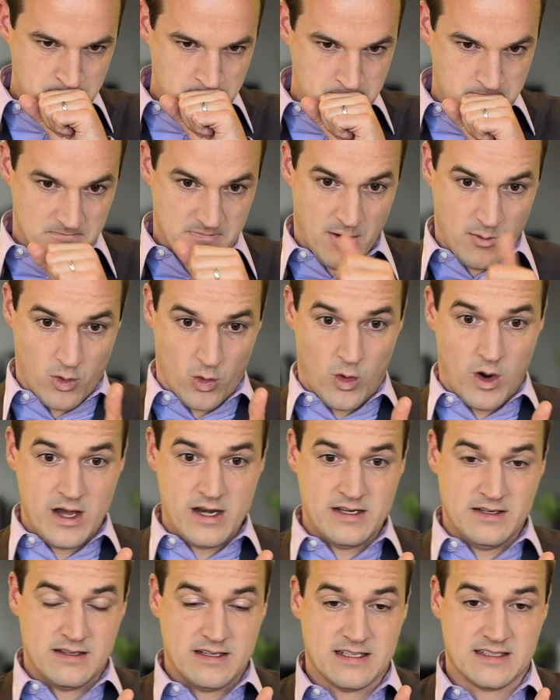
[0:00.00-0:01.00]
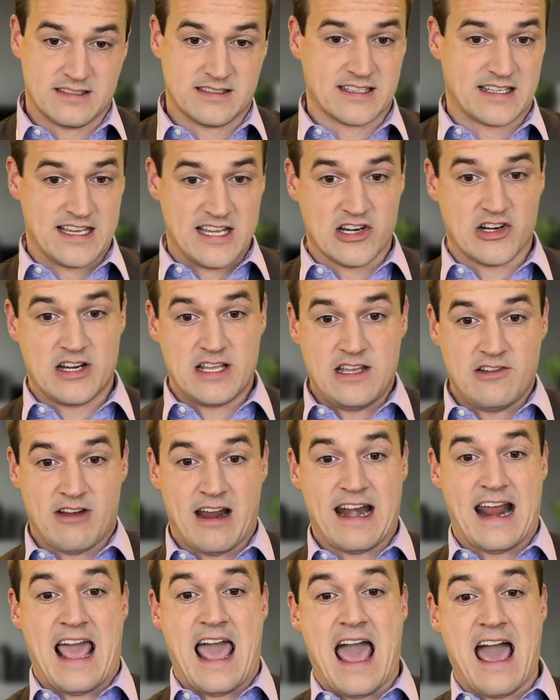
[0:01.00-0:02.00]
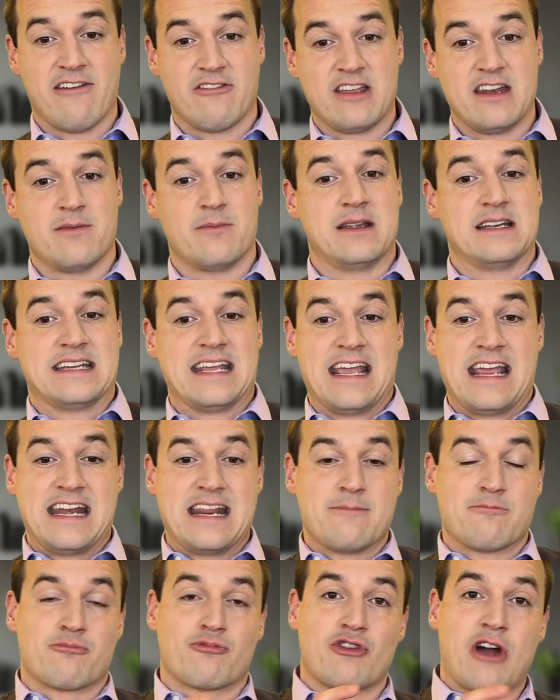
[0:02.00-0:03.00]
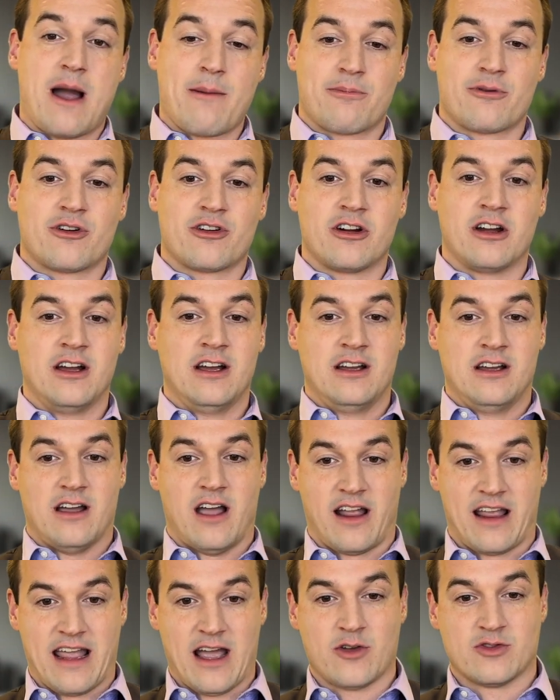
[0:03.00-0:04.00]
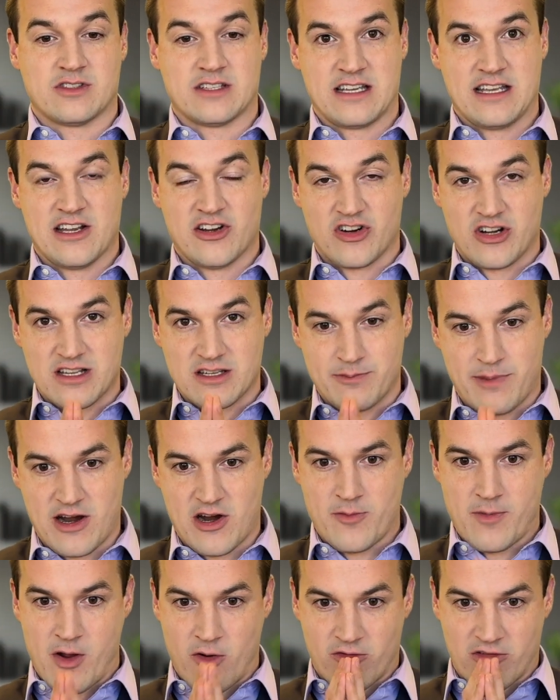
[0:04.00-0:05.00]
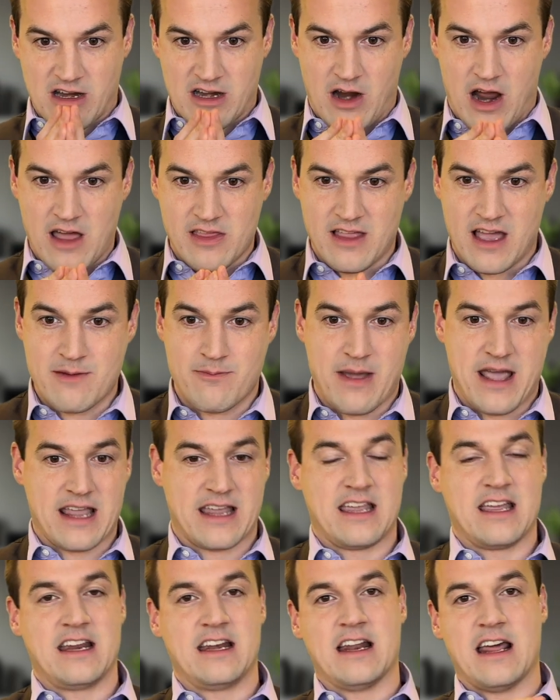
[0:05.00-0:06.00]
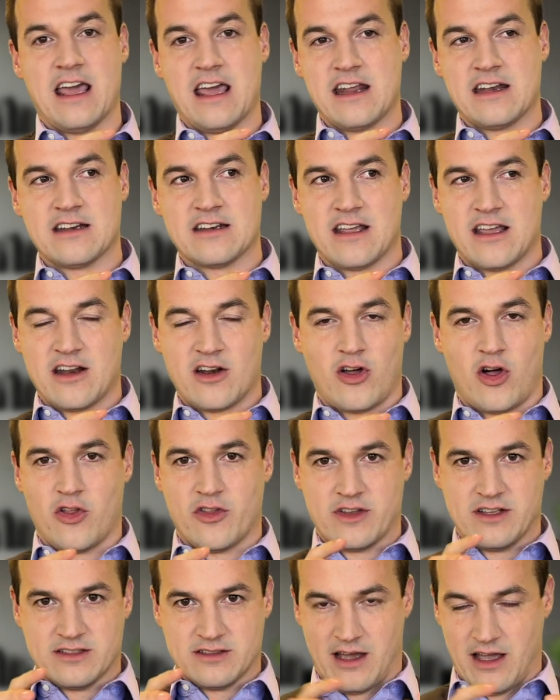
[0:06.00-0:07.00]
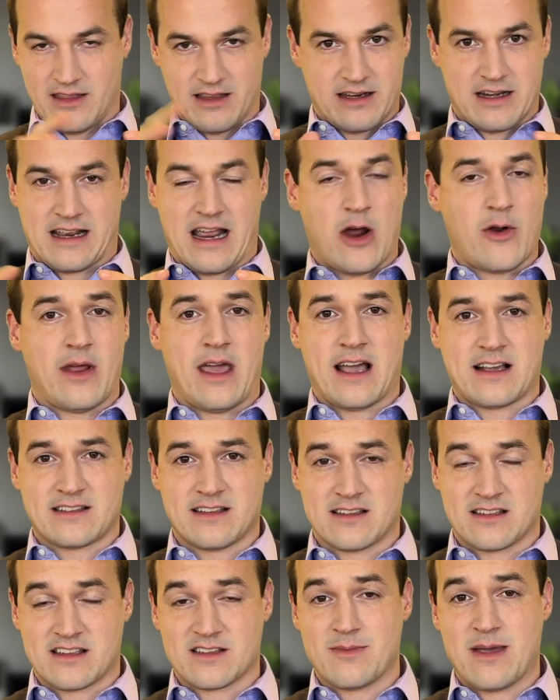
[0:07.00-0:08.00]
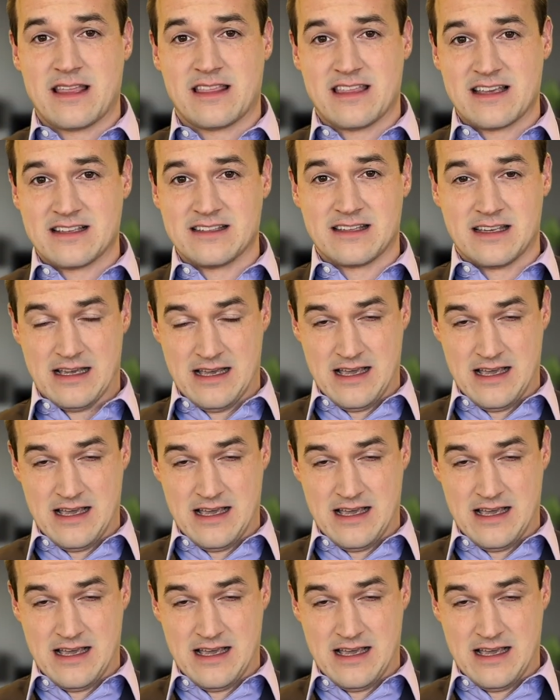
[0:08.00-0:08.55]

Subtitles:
Number 1 is security, right? Having and maintaining proper account security is paramount, right? Online banking and all these online account access has made things